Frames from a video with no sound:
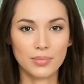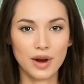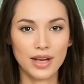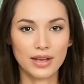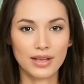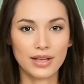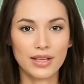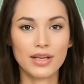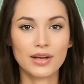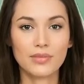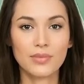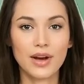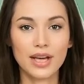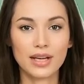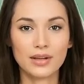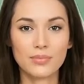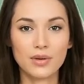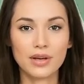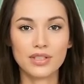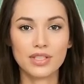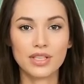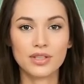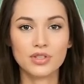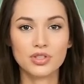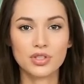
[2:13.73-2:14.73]
marketing
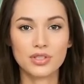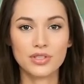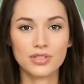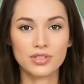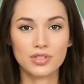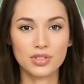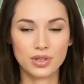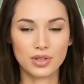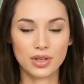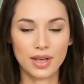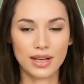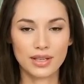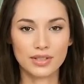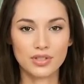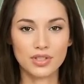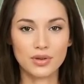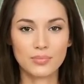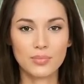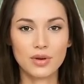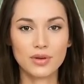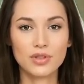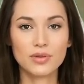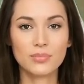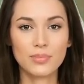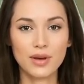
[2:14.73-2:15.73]
recommendations to
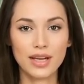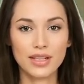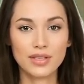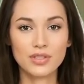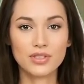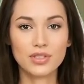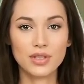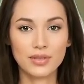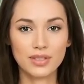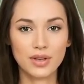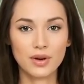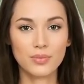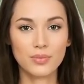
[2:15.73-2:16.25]
customers based on